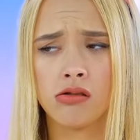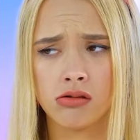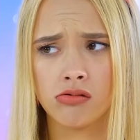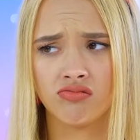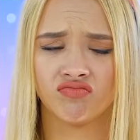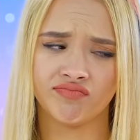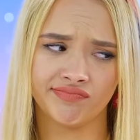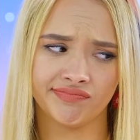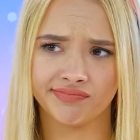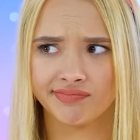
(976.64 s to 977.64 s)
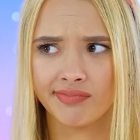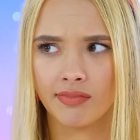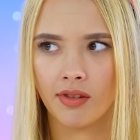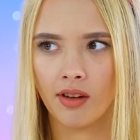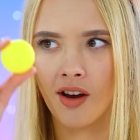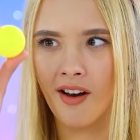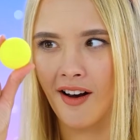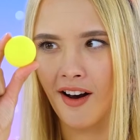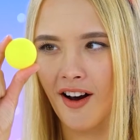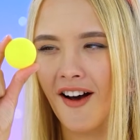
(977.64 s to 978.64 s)
Oh, Jess.
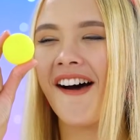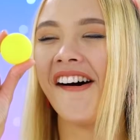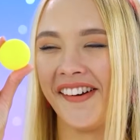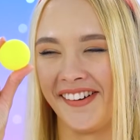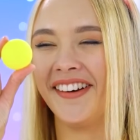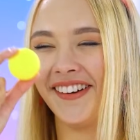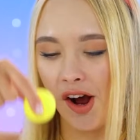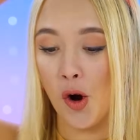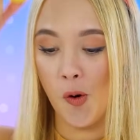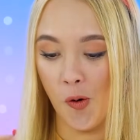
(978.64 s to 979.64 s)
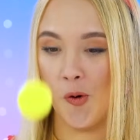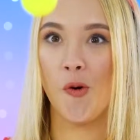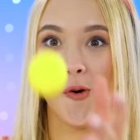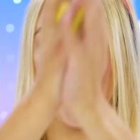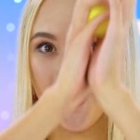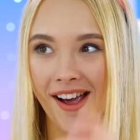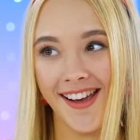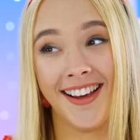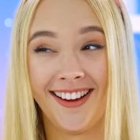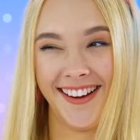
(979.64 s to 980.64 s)
Pingo Pongo!
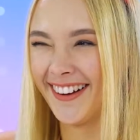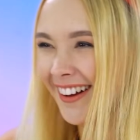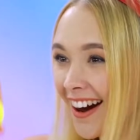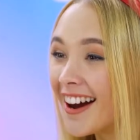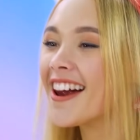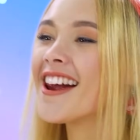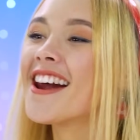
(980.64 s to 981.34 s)
You will be our savior